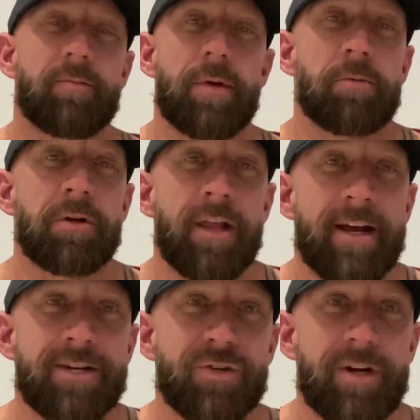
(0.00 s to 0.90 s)

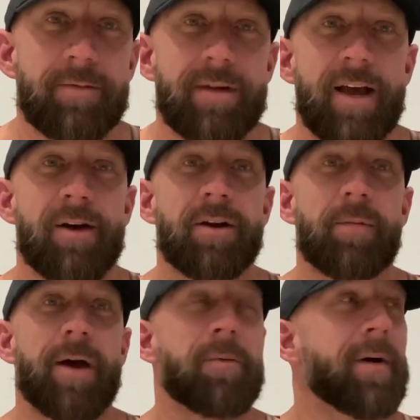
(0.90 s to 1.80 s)
lane trip down
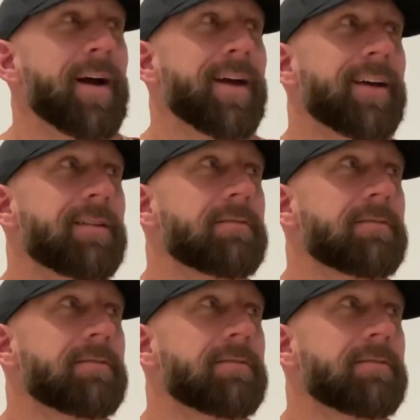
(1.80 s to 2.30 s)
about my